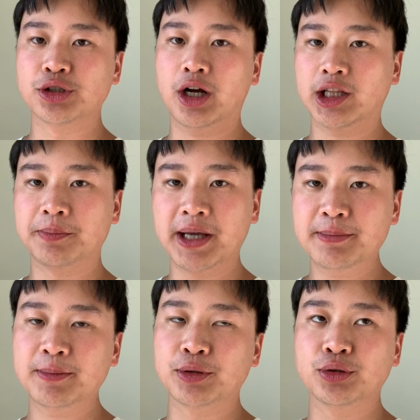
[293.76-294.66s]
You got the
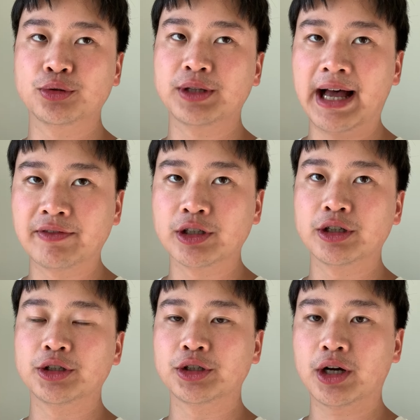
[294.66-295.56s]
baby blue,
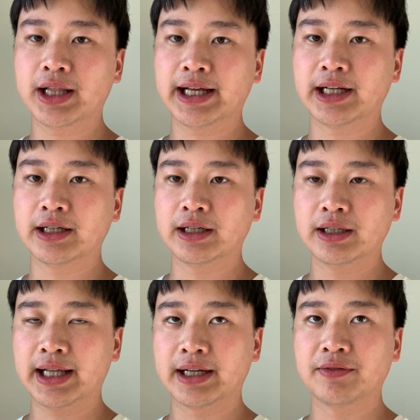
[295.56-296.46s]
lavender, you got like
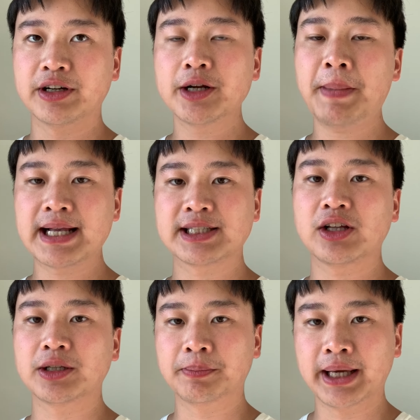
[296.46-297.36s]
a very
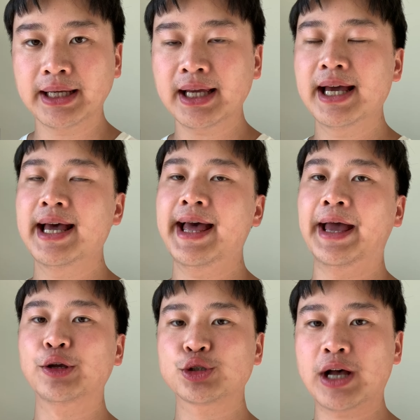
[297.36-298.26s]
pastel-y pink,
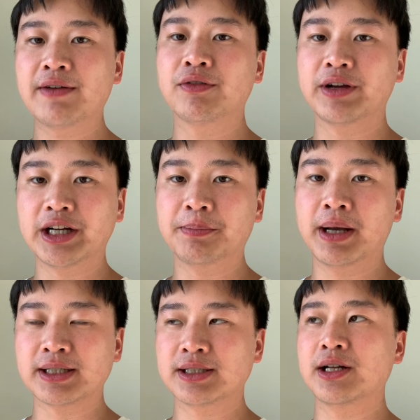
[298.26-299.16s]
and you also have a very
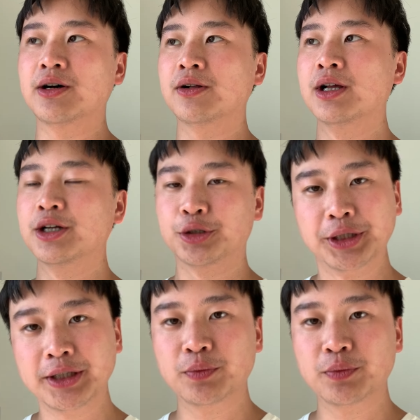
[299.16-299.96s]
pastel green,